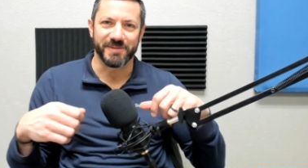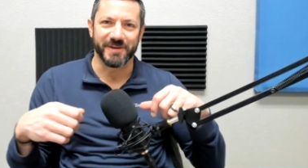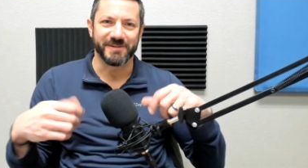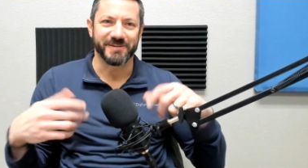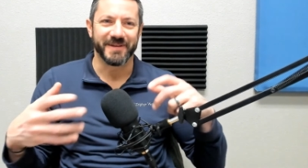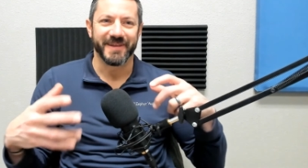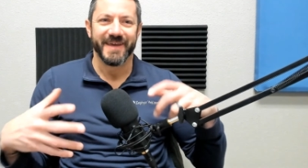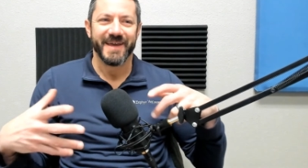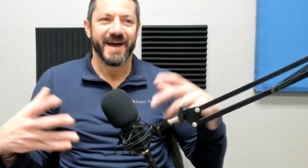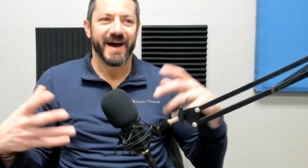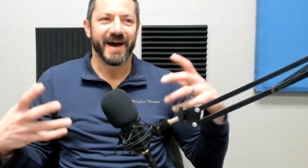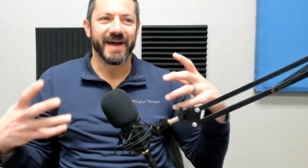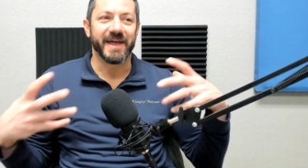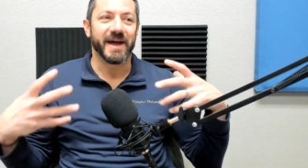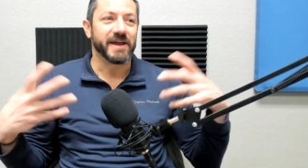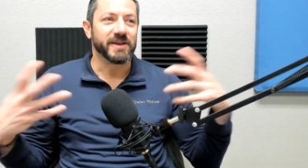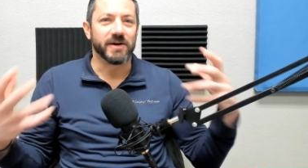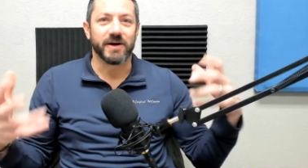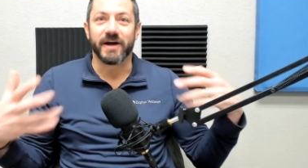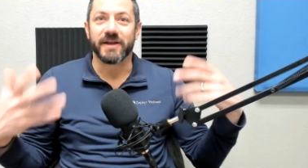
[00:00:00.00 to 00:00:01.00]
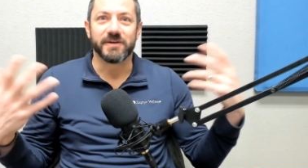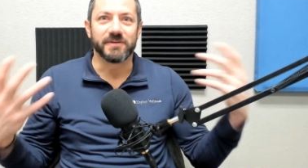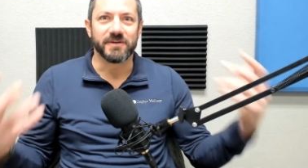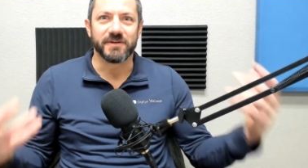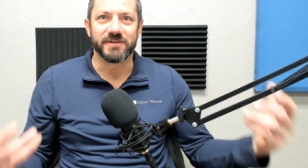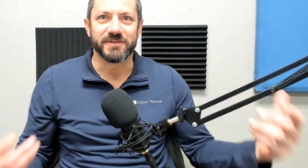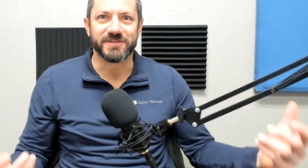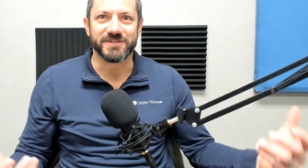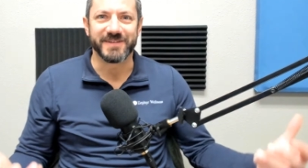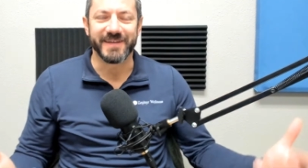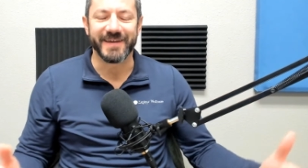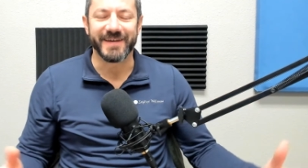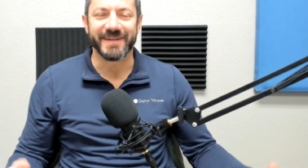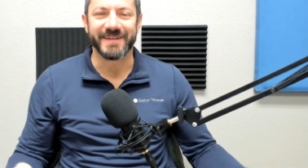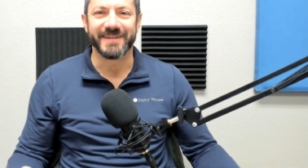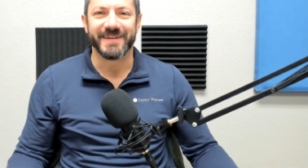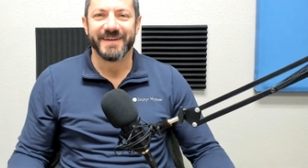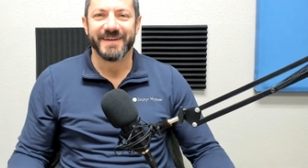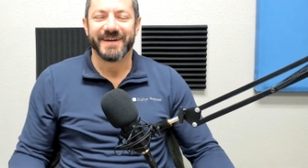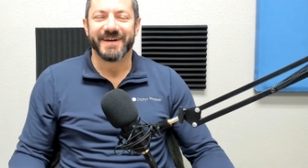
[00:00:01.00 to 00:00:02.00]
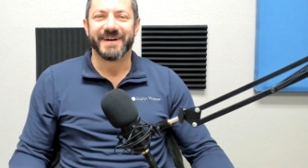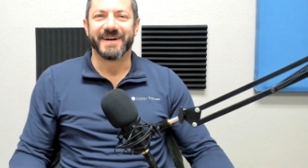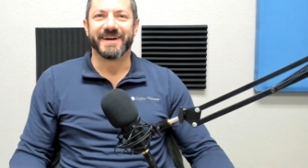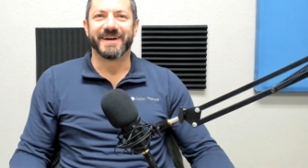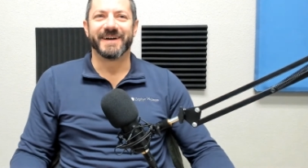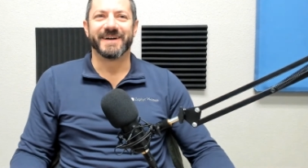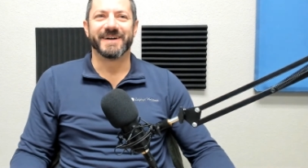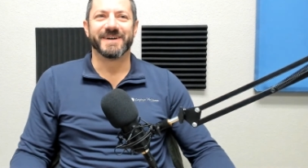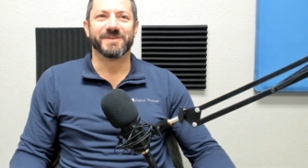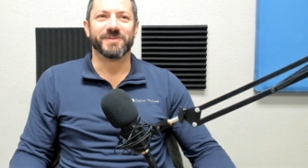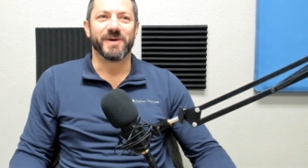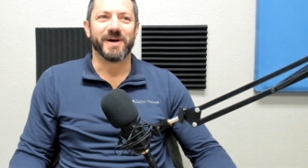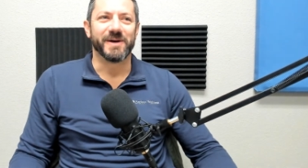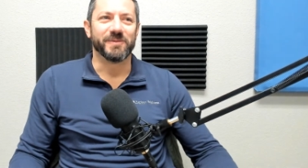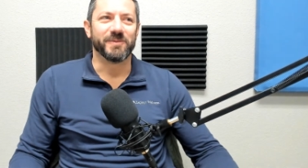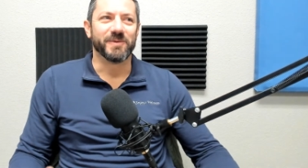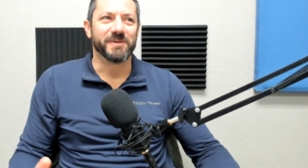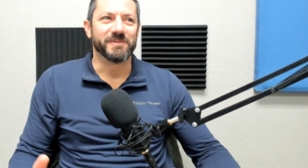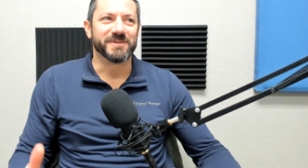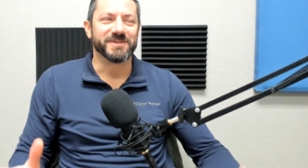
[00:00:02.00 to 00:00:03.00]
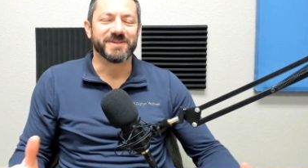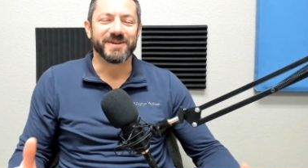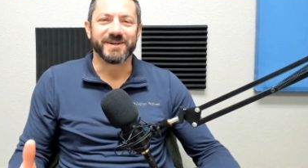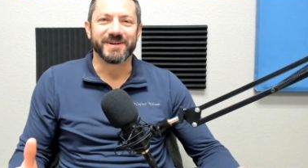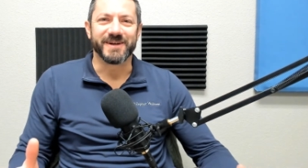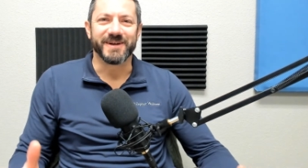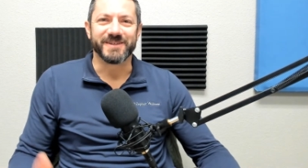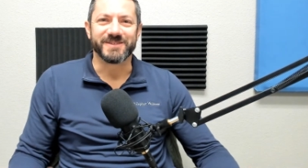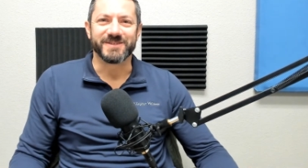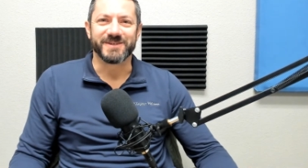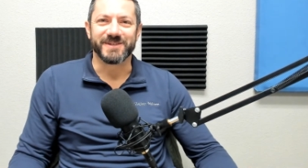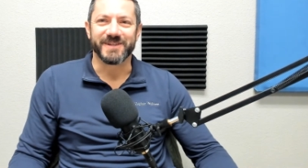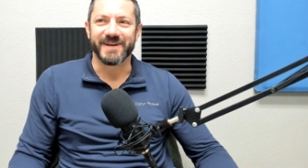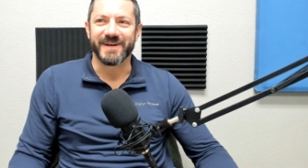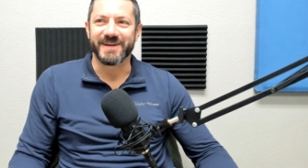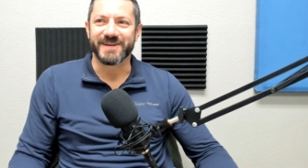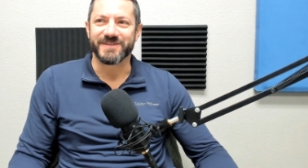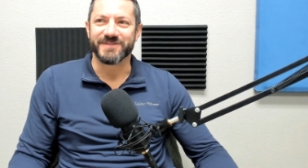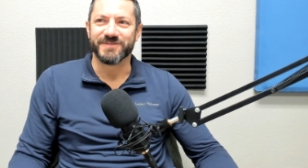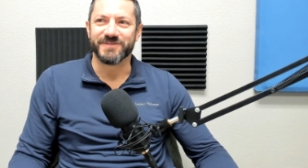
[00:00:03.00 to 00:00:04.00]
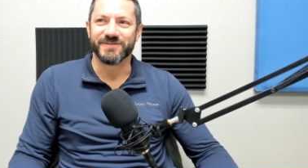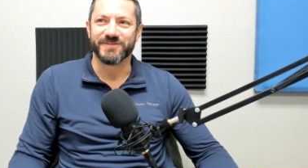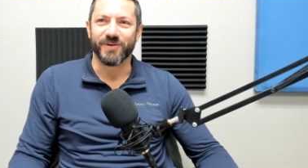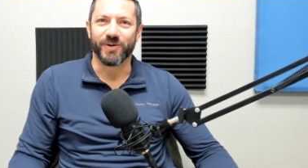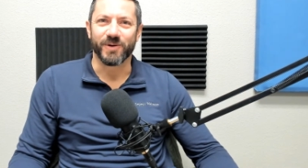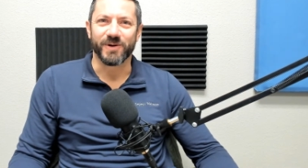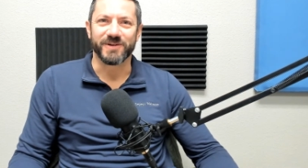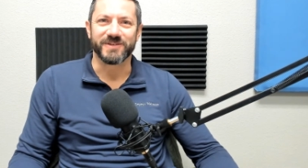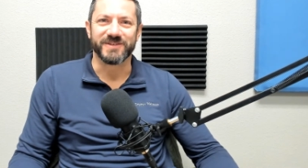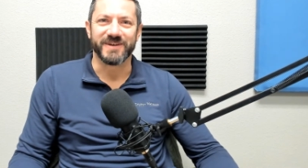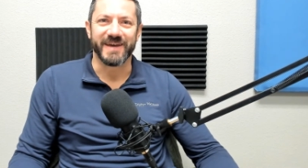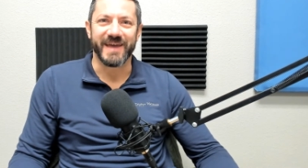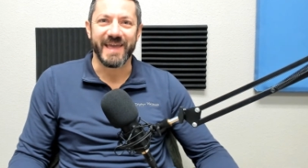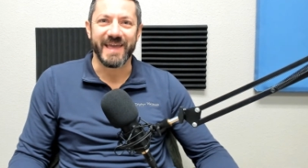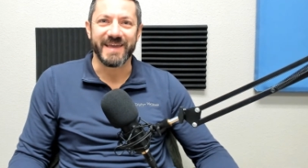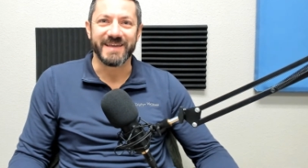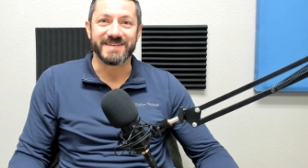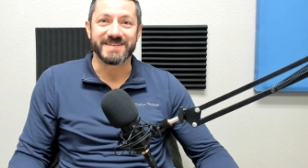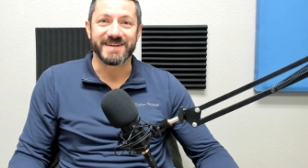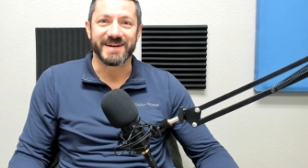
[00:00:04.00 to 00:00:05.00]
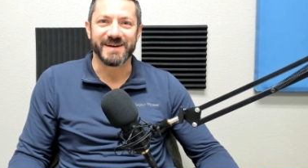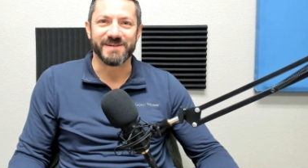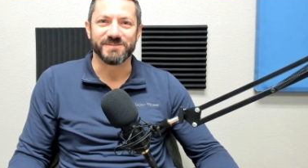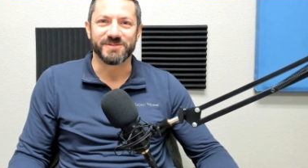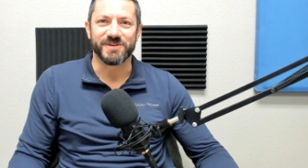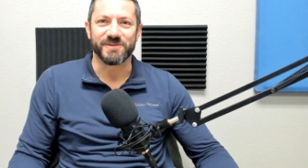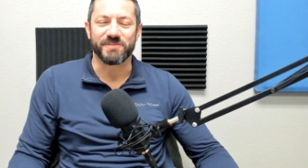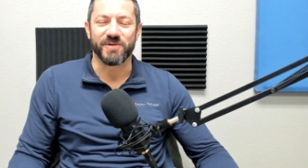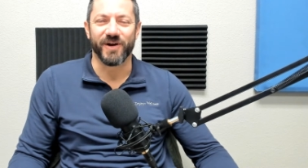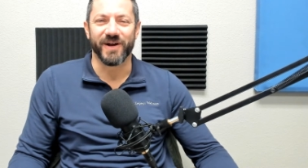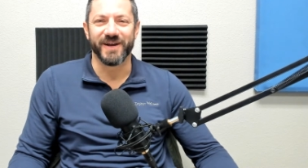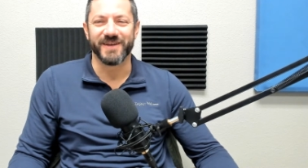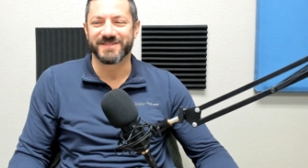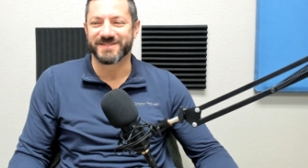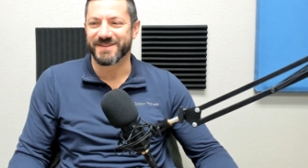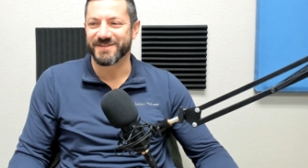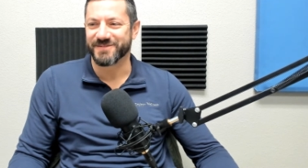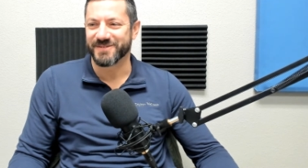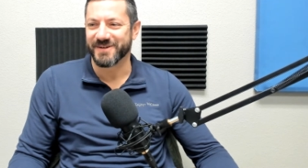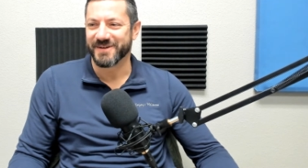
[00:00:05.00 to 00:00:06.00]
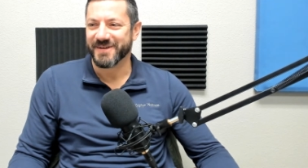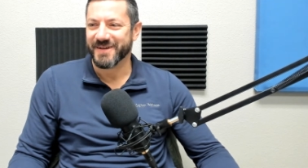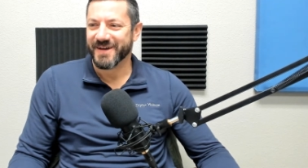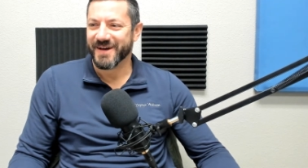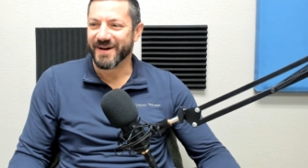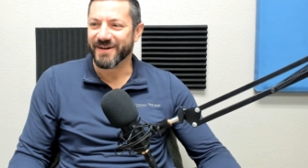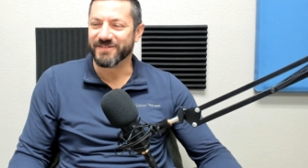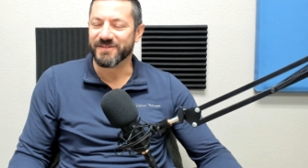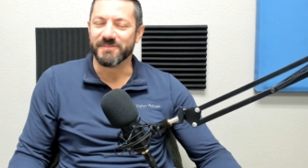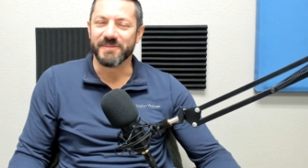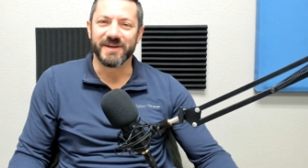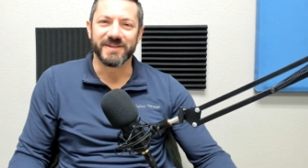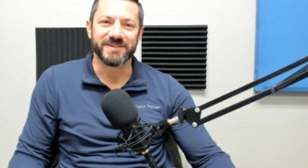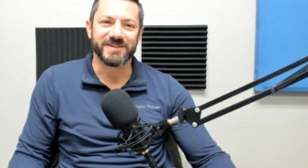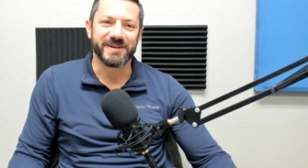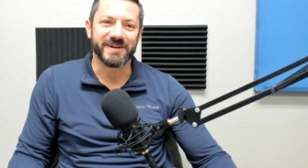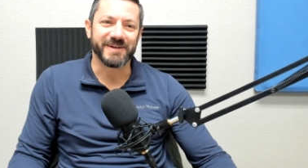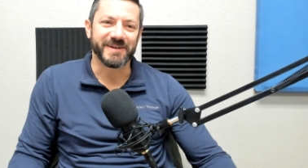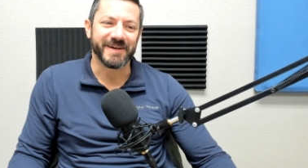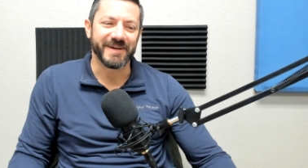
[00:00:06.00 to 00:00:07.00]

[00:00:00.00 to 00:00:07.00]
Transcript: But I, I, don't, I don't understand uh, why women's haircuts are like four to eight times the price of a, of a men's haircut.